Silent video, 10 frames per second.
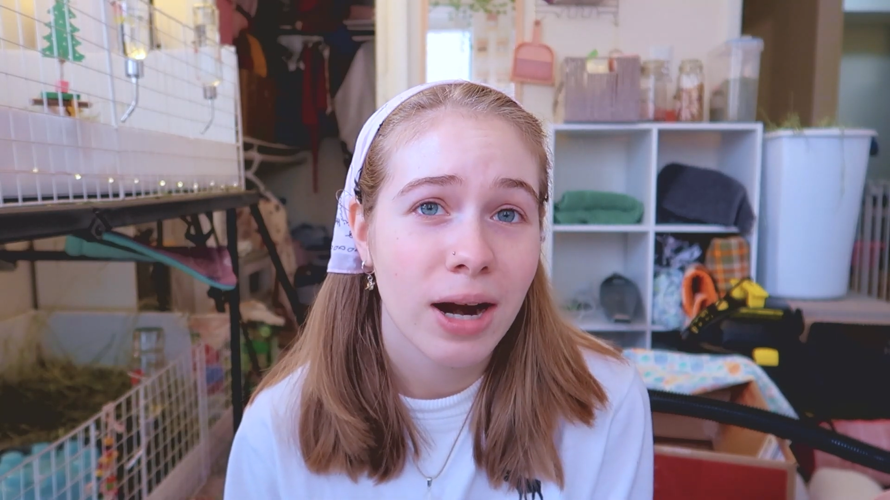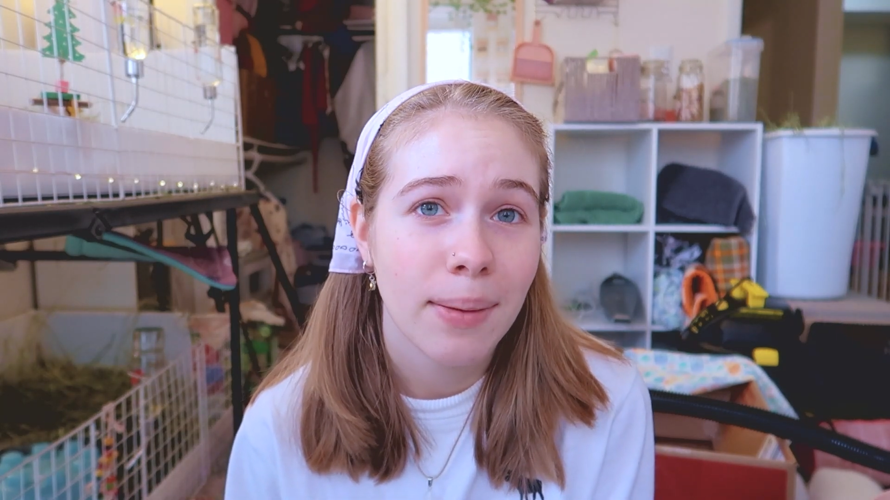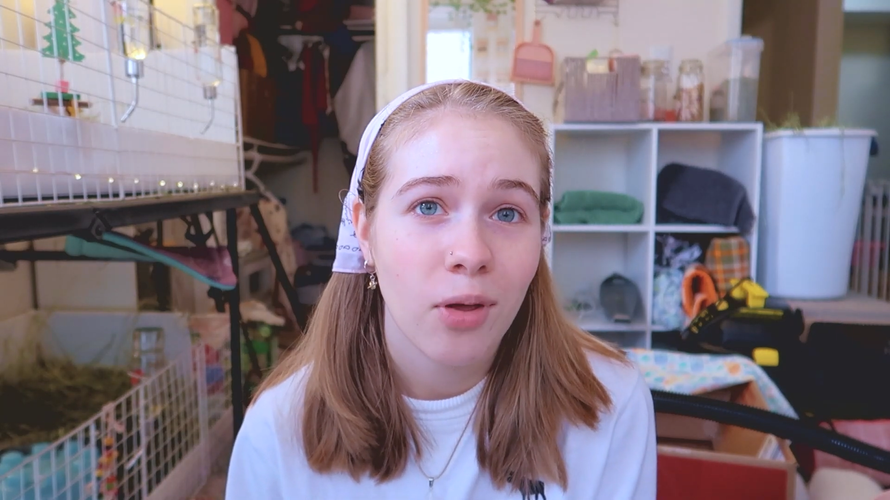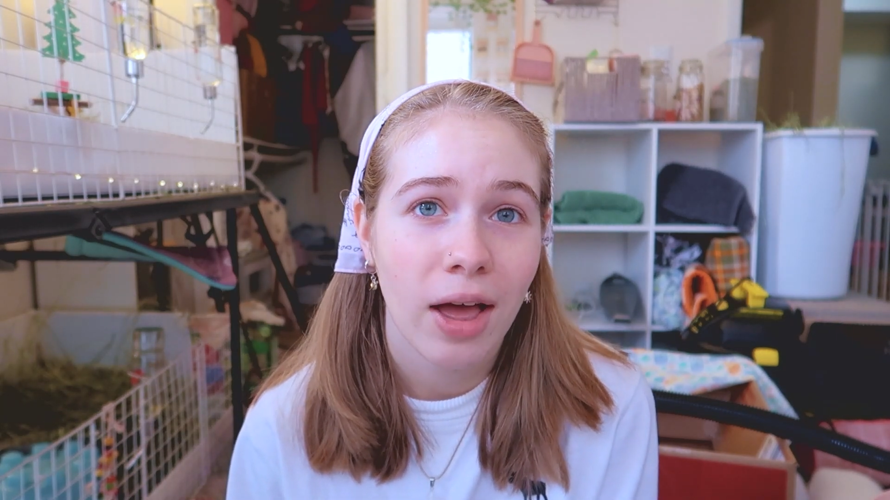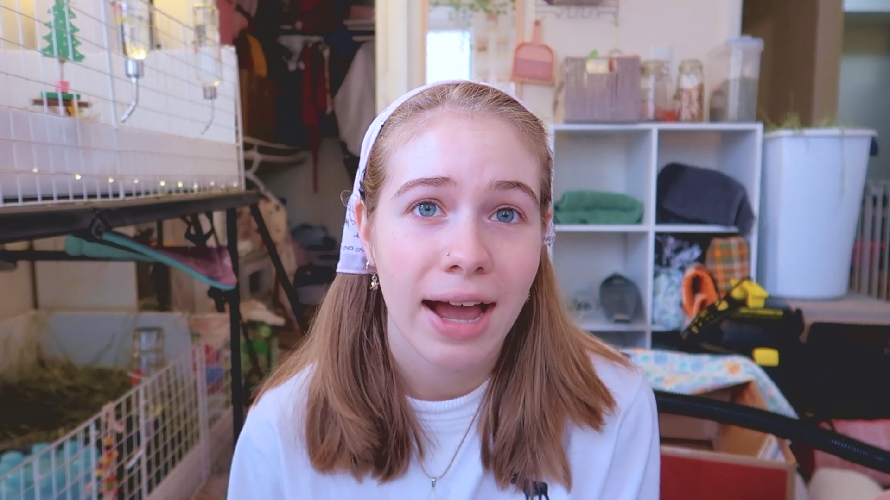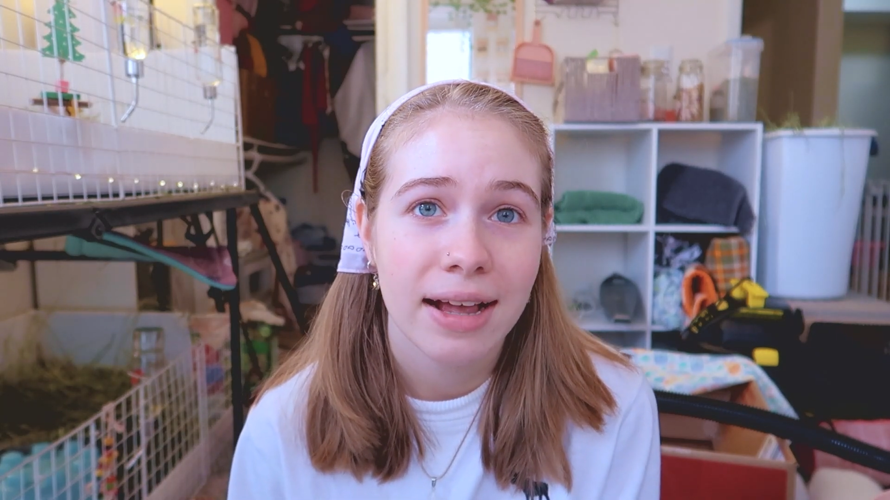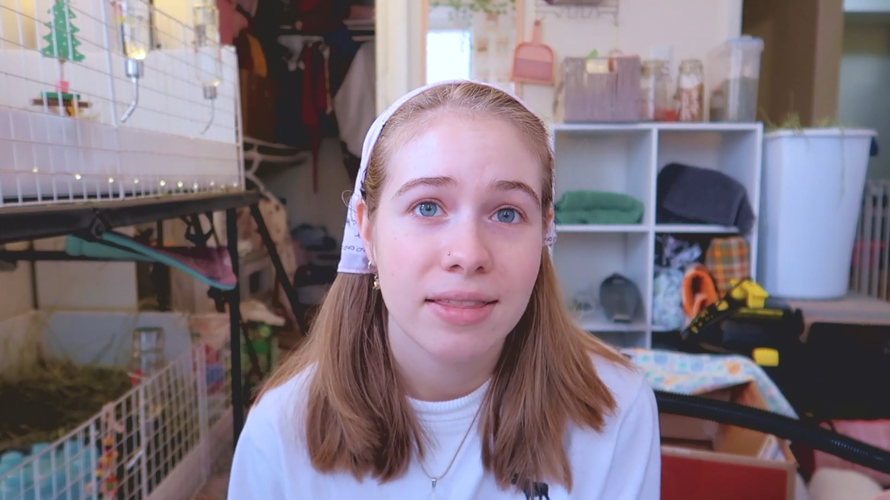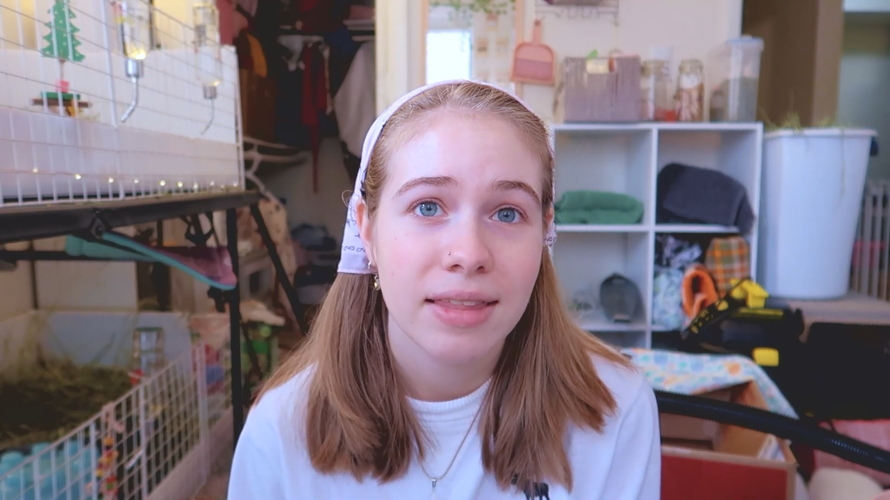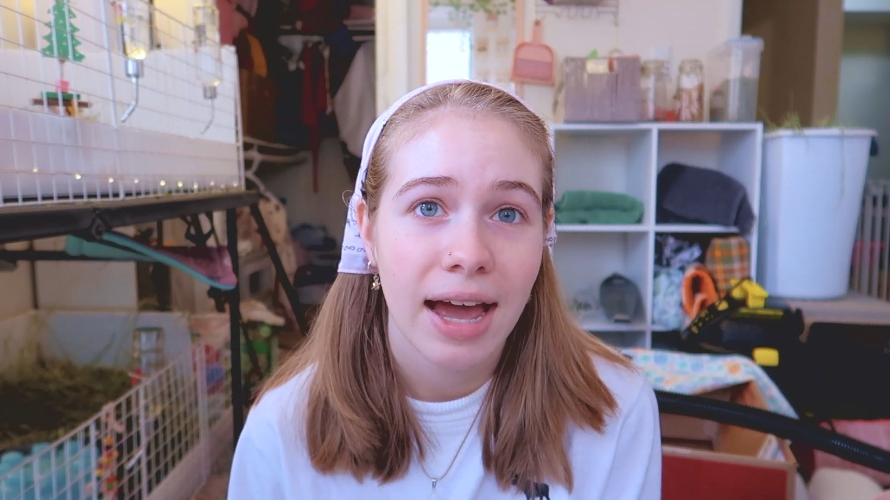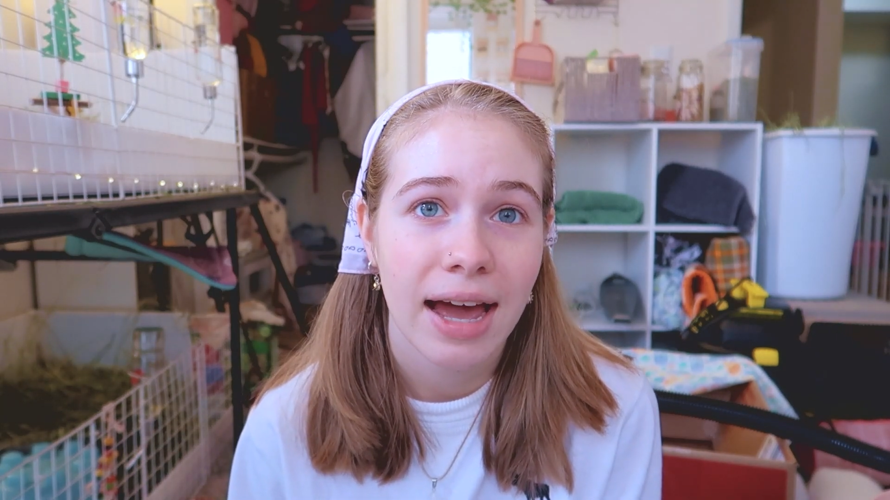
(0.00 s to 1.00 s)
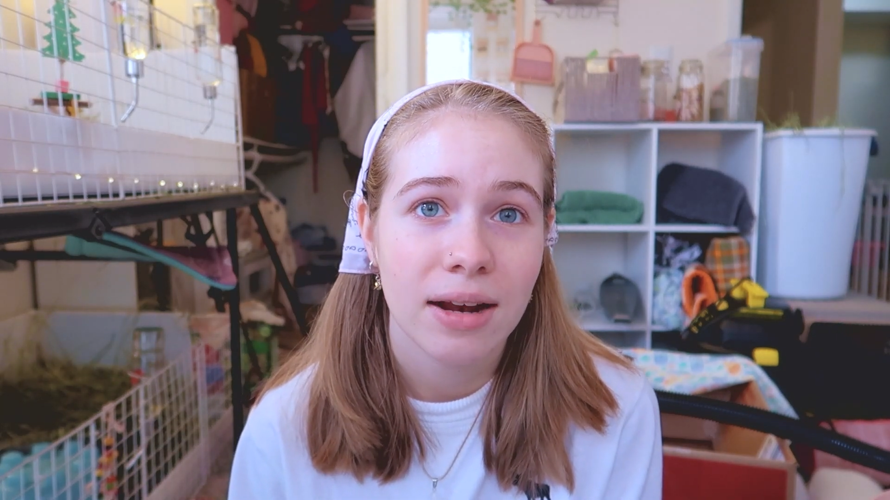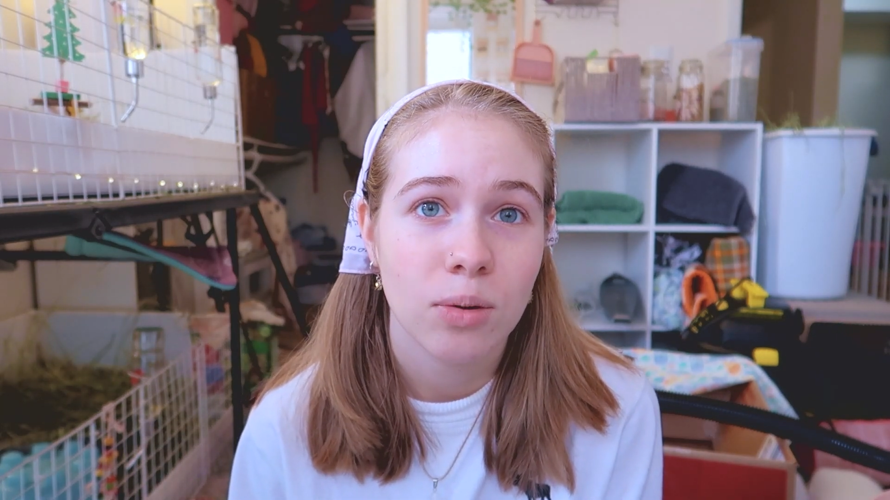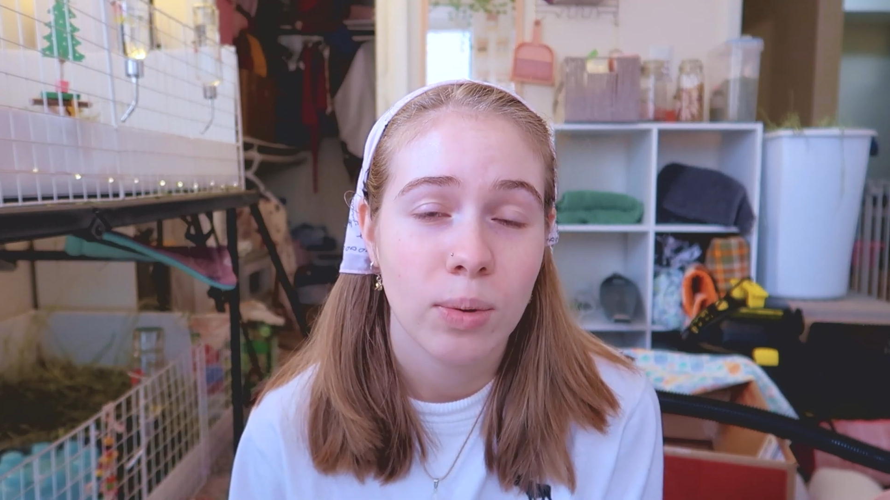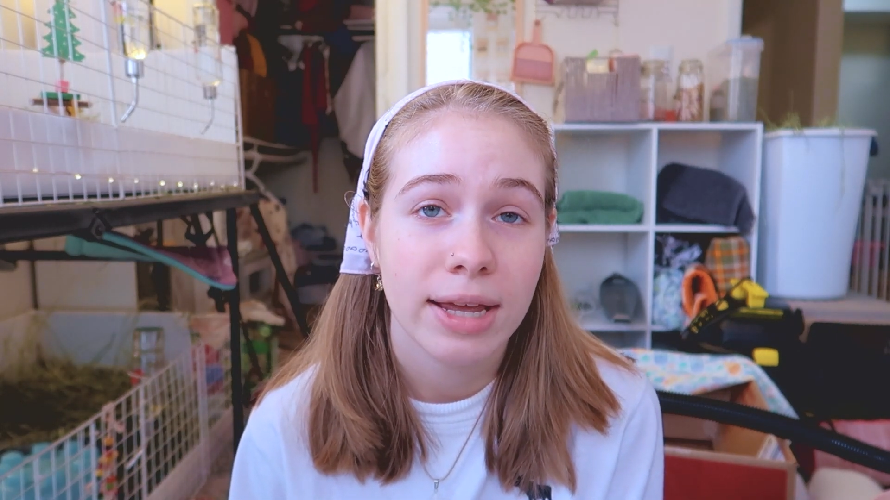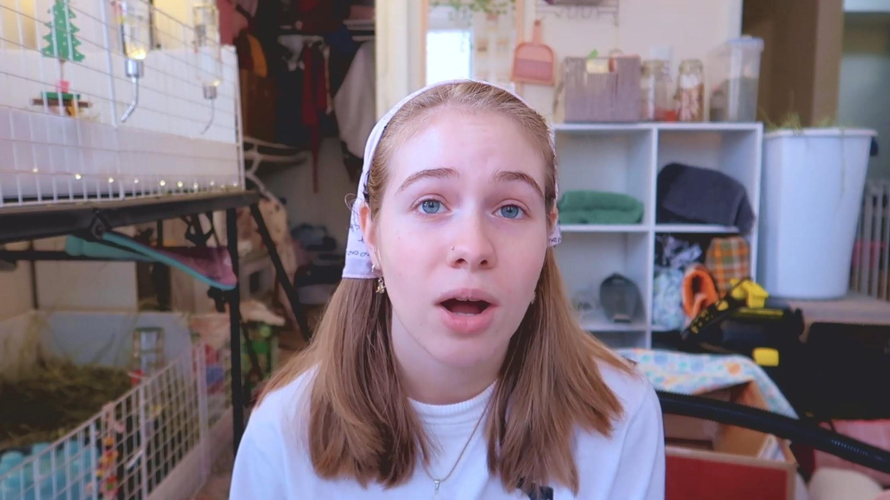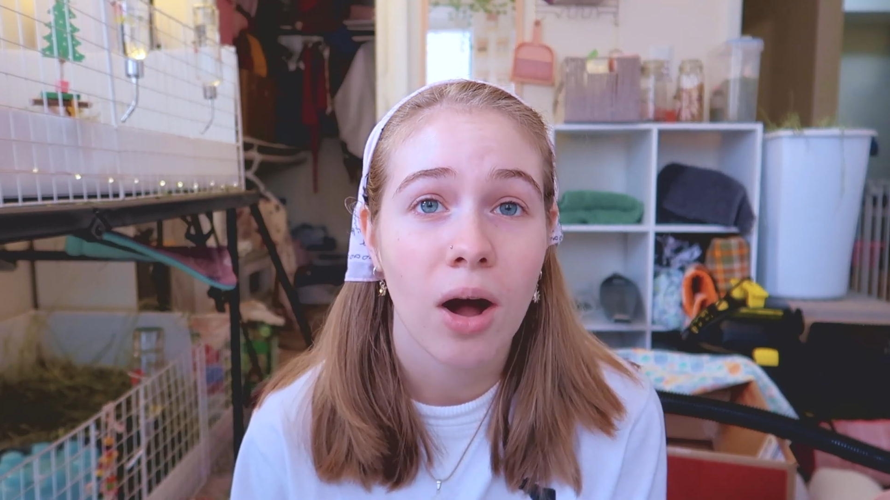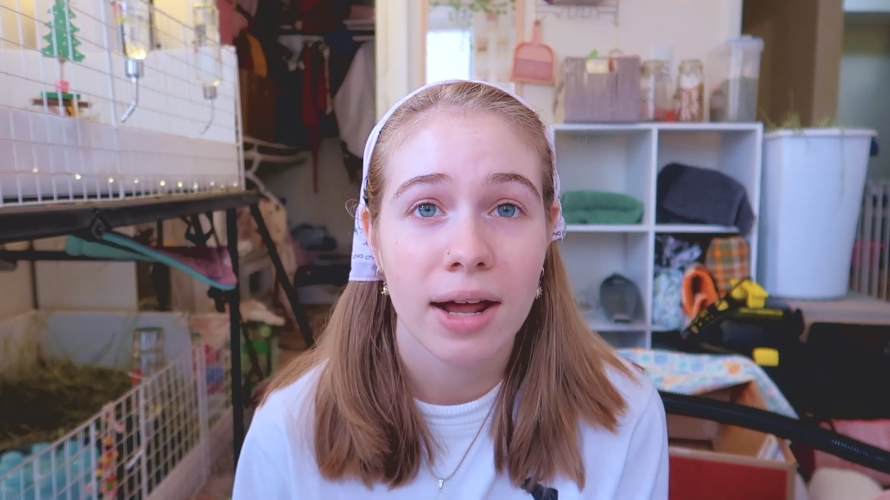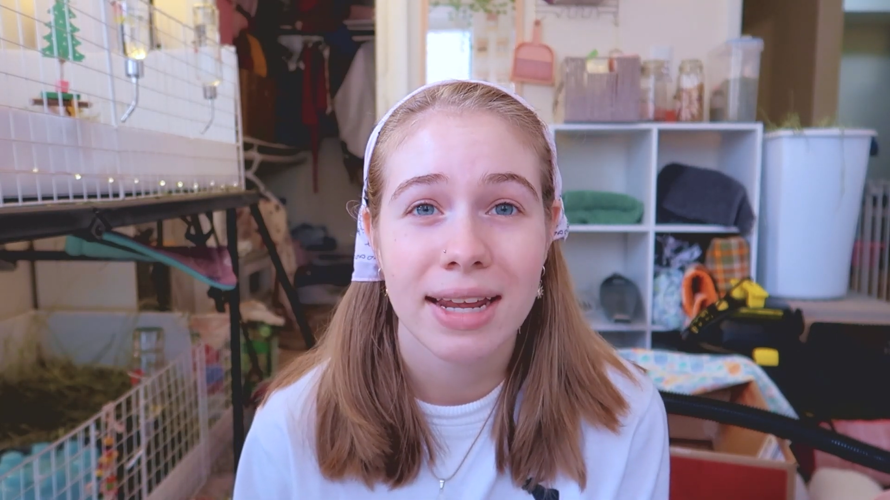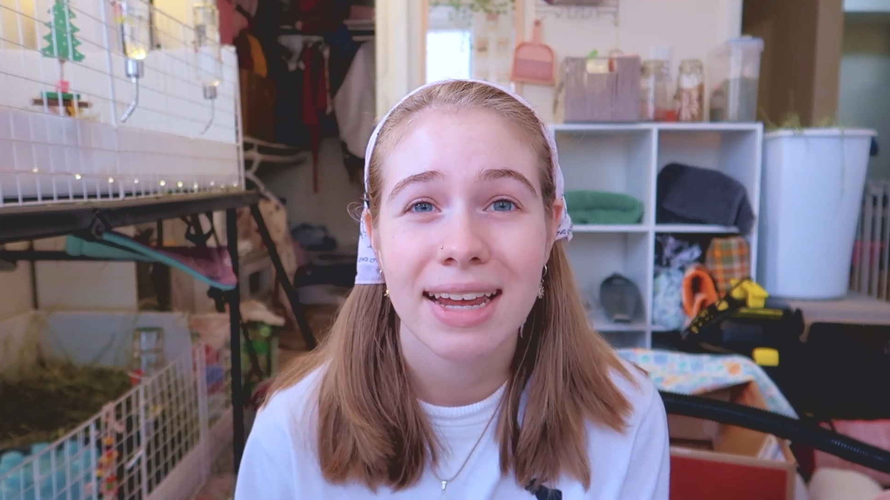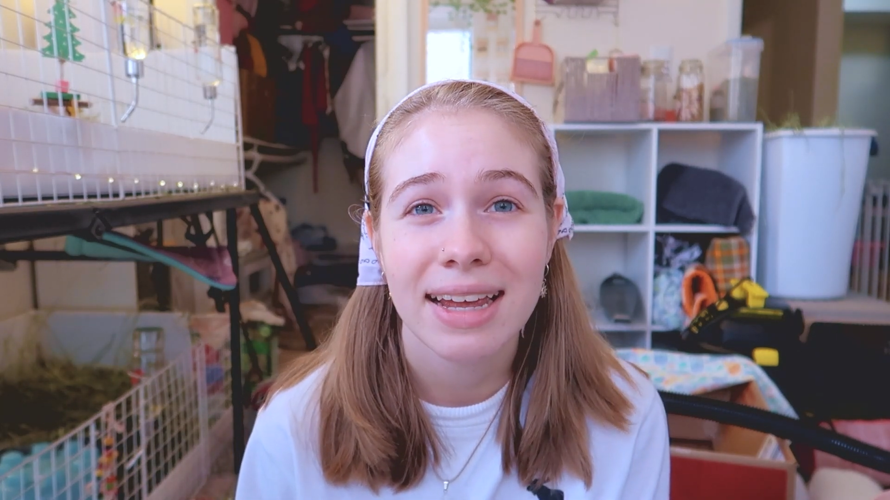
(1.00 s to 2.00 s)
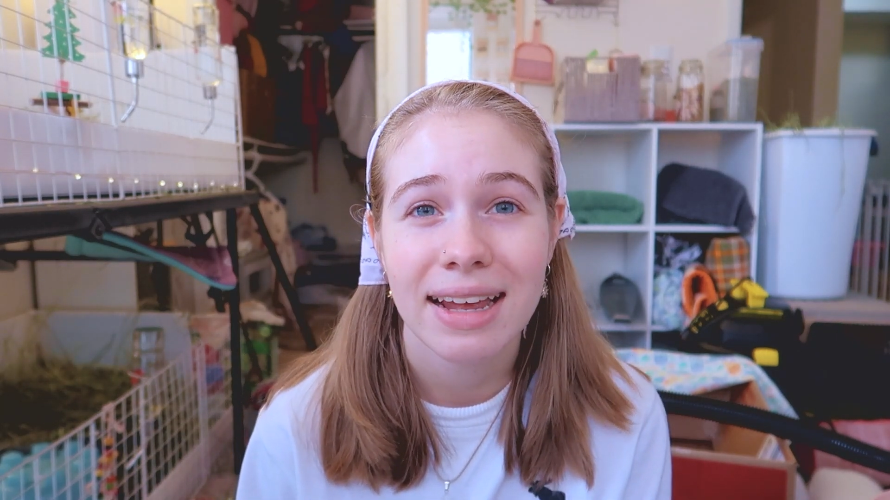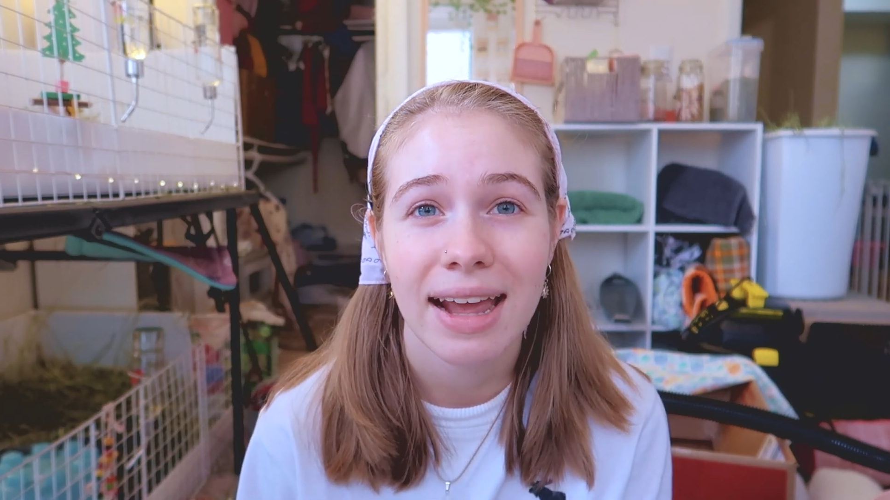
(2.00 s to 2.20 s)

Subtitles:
and I'm glad that we caught it,